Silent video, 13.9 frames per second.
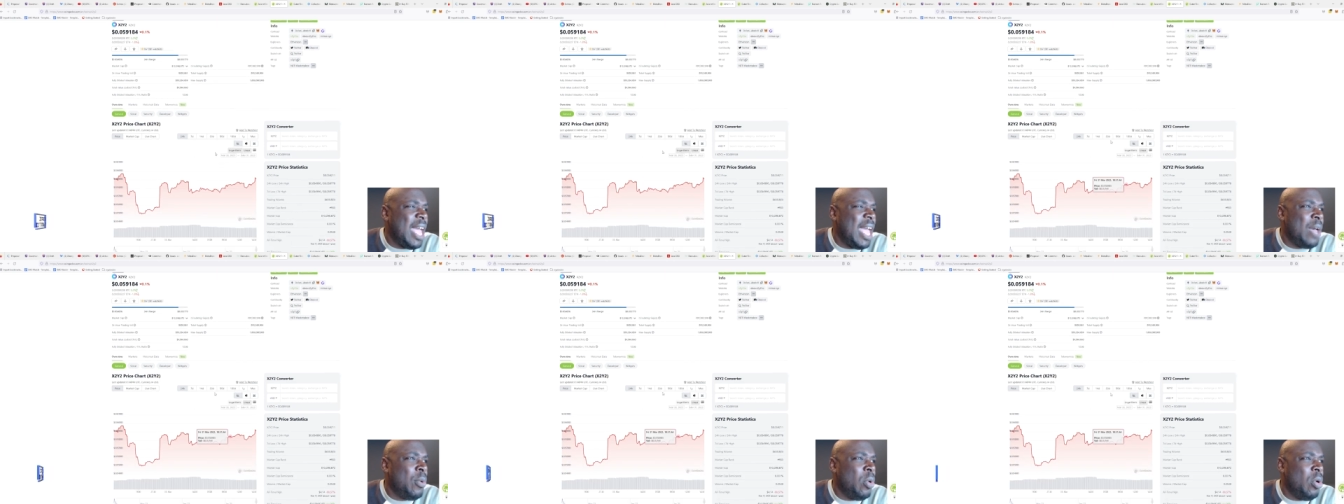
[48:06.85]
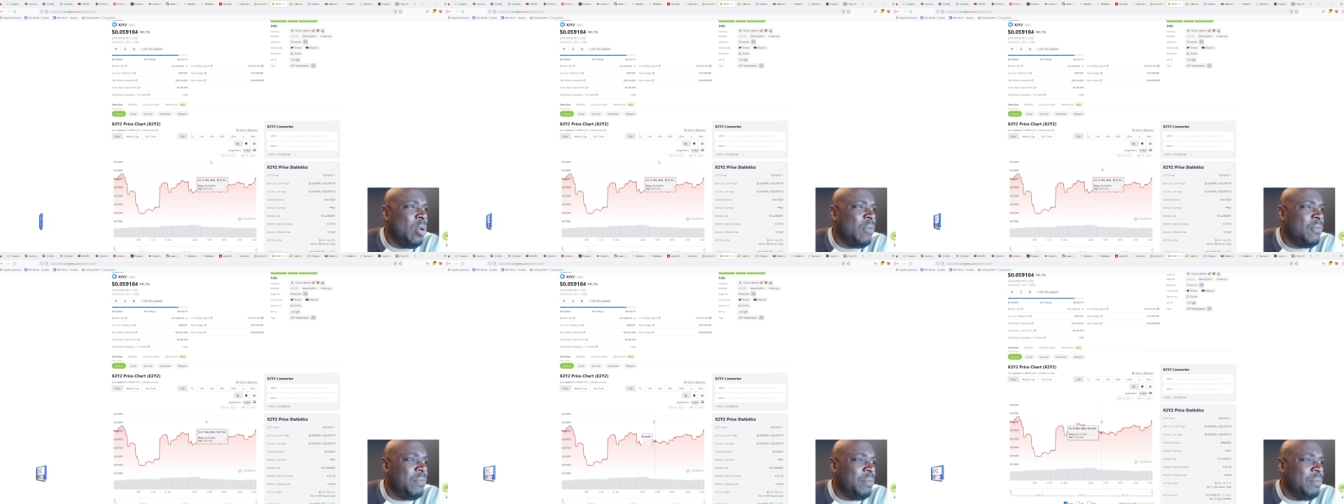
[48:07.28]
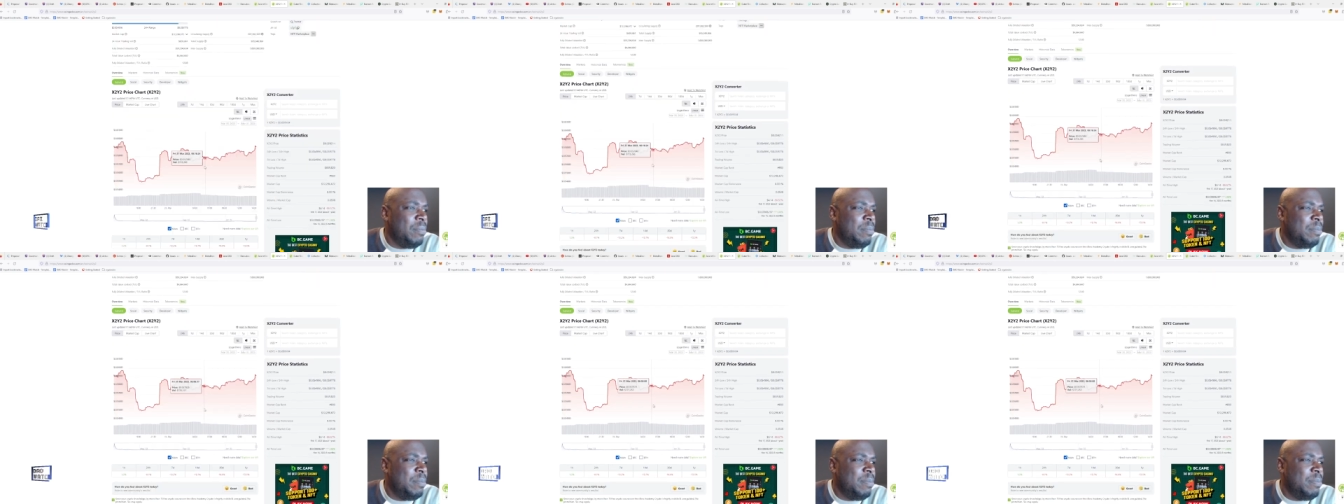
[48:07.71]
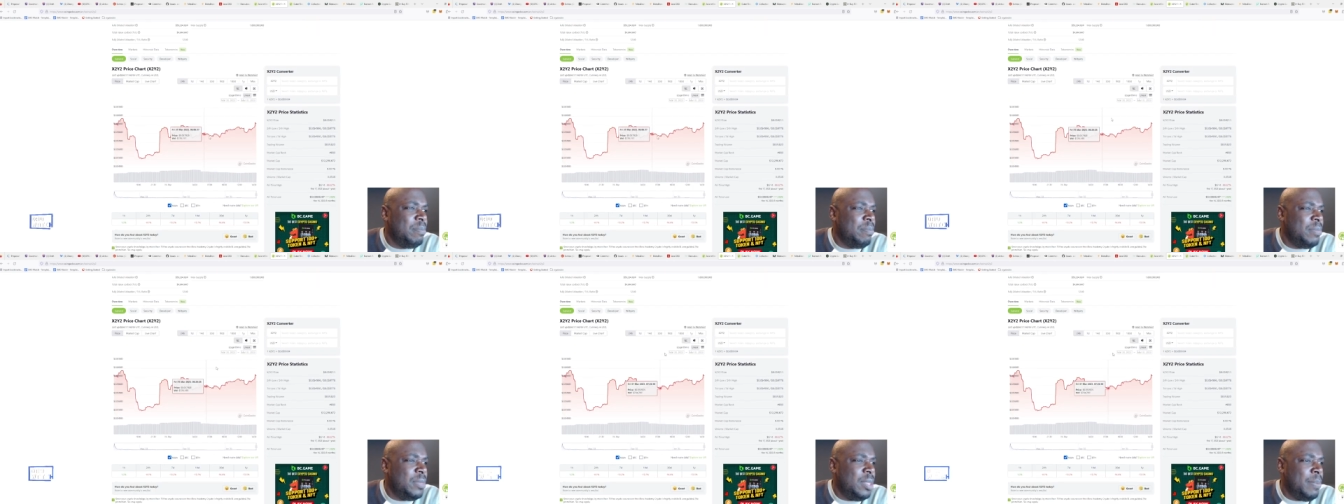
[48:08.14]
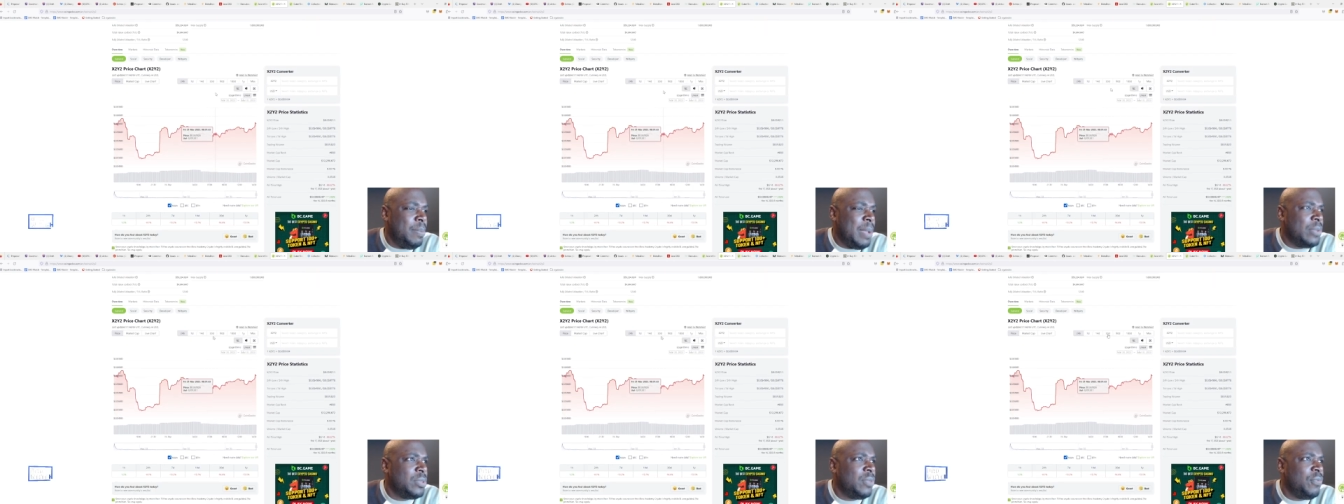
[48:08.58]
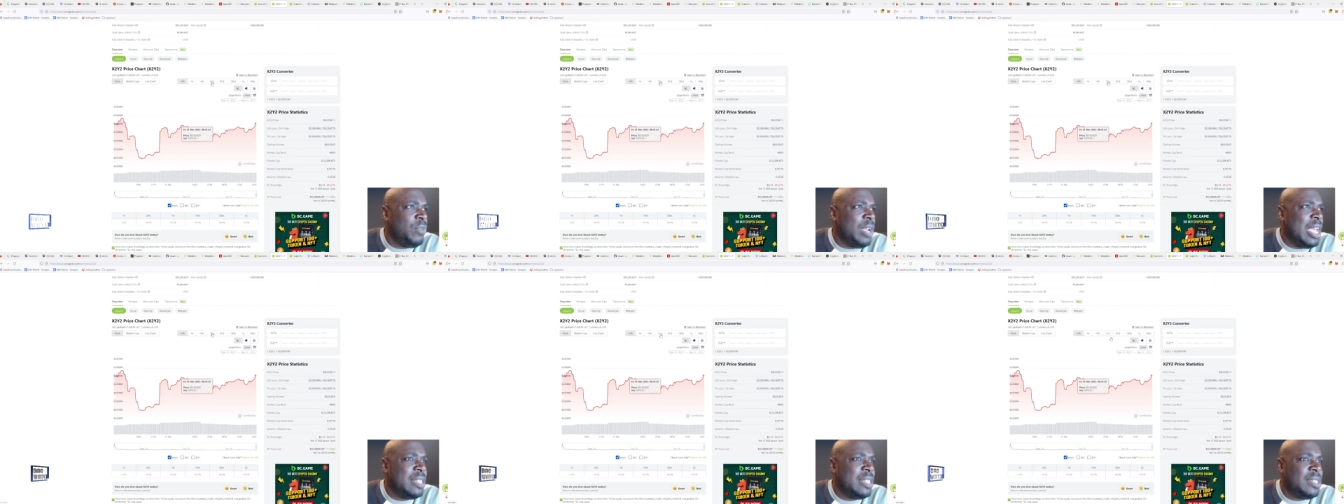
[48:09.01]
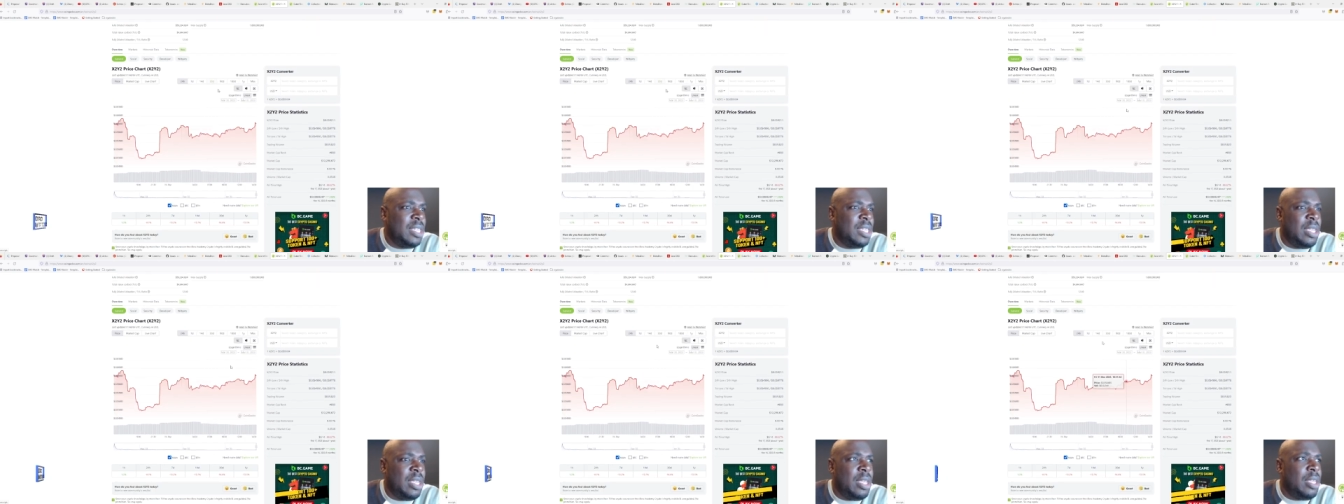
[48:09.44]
out of the bounds of reality.